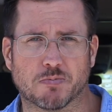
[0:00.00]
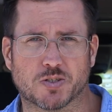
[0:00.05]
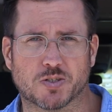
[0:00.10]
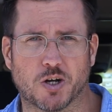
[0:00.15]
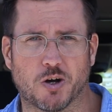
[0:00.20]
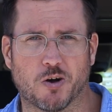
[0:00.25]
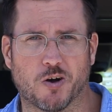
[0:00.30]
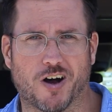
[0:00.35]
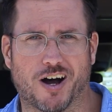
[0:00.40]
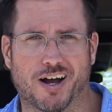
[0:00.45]

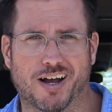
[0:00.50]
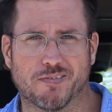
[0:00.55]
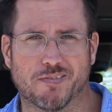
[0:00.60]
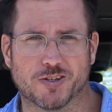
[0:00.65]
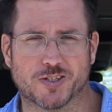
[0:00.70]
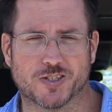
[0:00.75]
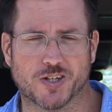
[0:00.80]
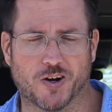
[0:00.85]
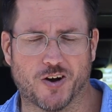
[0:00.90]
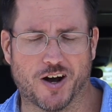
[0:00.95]

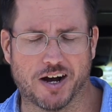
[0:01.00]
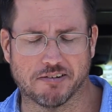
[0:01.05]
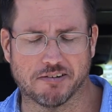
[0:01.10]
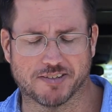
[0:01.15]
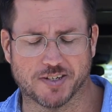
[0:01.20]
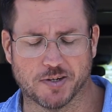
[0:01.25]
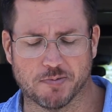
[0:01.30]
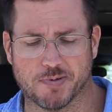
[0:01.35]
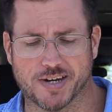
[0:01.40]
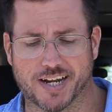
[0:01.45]
so
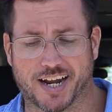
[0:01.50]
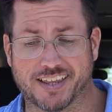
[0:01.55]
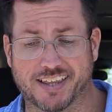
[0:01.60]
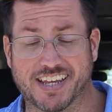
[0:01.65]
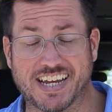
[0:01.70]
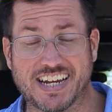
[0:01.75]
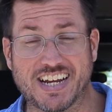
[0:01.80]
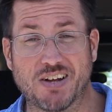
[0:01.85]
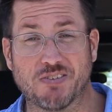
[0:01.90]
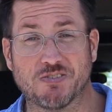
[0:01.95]
often, but I
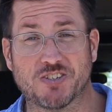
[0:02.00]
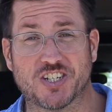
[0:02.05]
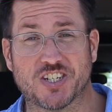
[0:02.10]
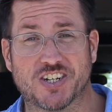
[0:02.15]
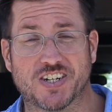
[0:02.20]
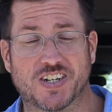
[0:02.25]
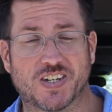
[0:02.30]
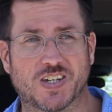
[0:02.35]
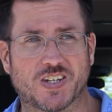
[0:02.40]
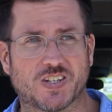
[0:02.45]
think I'm
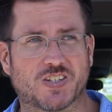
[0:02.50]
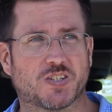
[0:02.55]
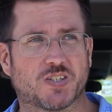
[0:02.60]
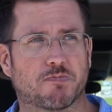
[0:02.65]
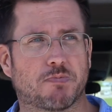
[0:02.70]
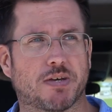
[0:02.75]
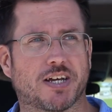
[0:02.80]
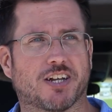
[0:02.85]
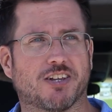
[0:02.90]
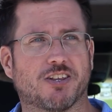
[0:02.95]
starting to
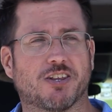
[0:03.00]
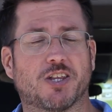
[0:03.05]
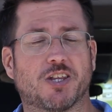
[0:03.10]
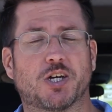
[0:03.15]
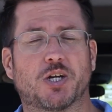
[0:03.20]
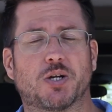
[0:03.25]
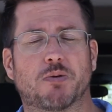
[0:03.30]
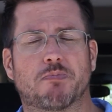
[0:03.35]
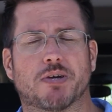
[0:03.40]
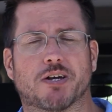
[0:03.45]
speak a
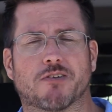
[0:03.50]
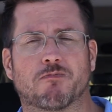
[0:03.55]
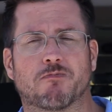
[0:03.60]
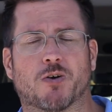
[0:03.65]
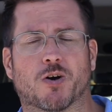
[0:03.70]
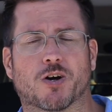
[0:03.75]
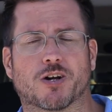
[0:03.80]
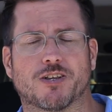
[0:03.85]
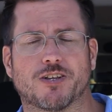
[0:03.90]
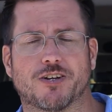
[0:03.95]
little bit
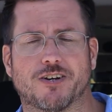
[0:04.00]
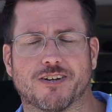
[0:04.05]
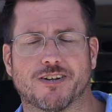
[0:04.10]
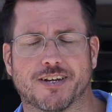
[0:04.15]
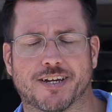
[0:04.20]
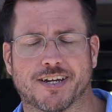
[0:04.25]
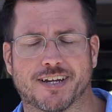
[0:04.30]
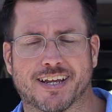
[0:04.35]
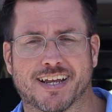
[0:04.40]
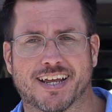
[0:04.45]
more
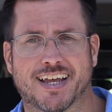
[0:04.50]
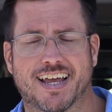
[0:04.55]
clearly